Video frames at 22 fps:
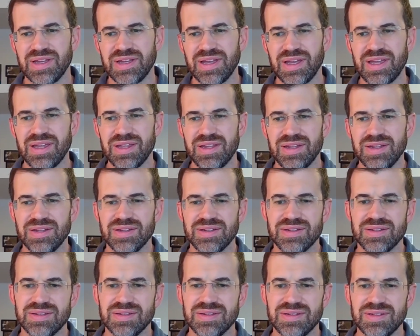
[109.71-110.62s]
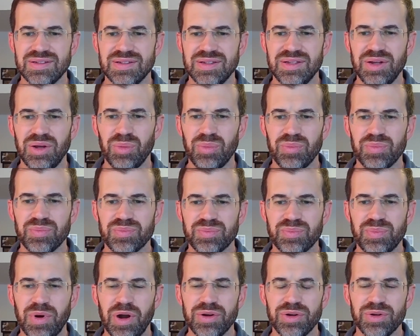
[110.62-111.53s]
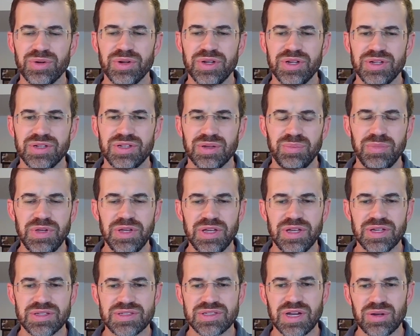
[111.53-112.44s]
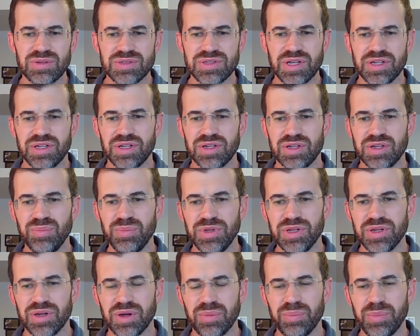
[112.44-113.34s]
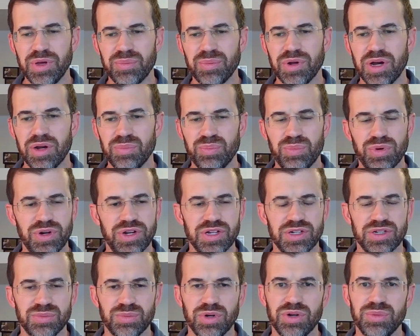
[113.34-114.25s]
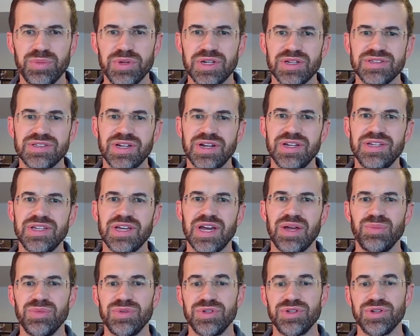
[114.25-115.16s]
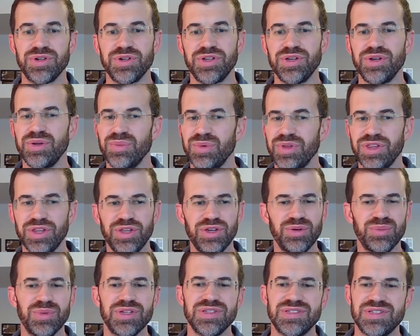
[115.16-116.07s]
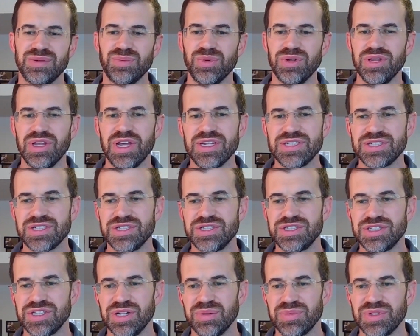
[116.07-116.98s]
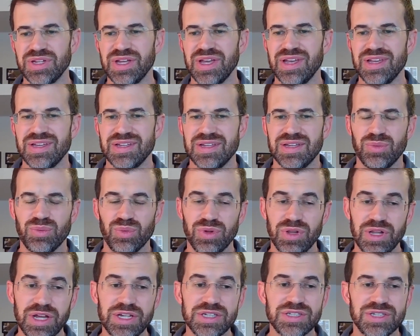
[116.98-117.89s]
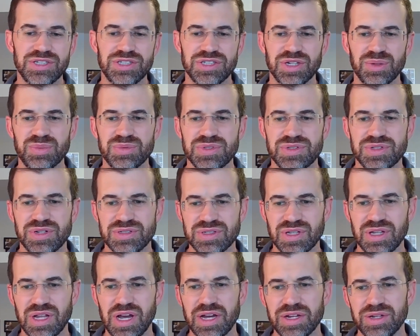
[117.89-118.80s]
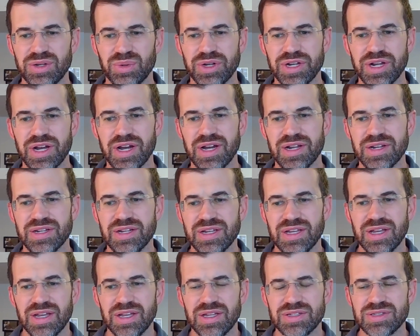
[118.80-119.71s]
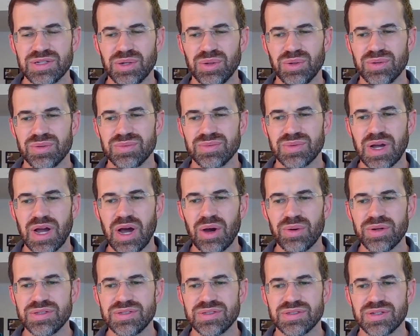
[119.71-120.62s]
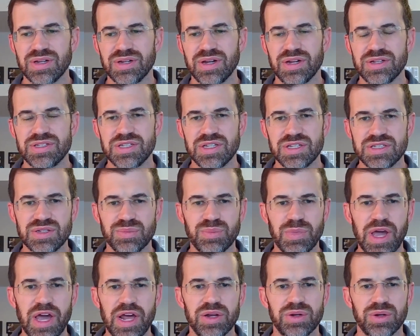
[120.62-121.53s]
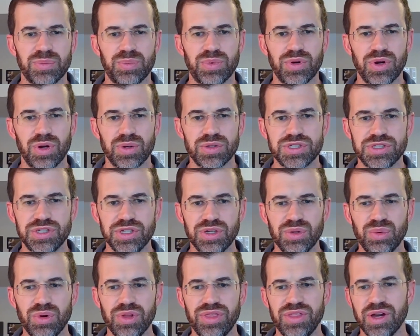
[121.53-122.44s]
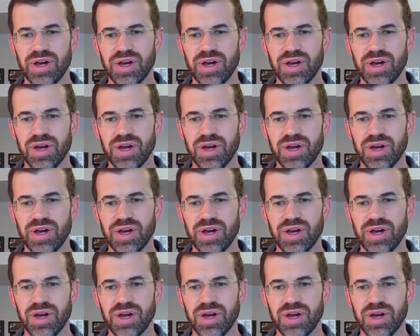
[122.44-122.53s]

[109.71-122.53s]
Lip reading: And, partnering to me, it sounds like it can be a bit unpredictable because anytime you're dealing with humans and relationships, there's a lot going on. So how does a systematic approach deal with the